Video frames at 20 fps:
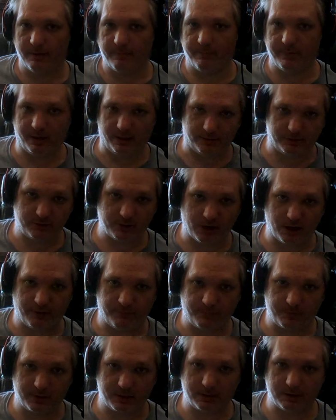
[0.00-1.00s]
But sorry
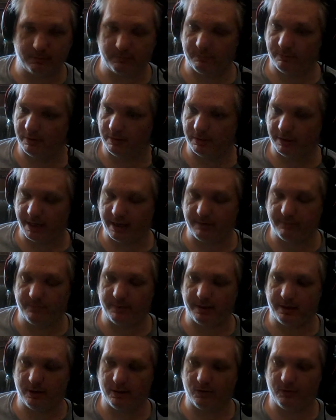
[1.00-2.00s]
for the late
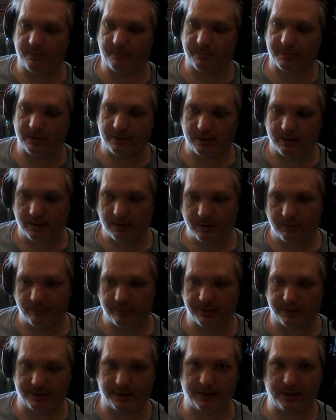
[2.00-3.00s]
video,
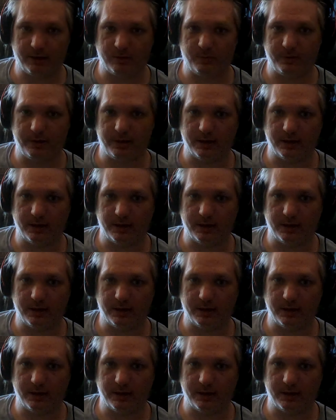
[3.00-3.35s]
but here we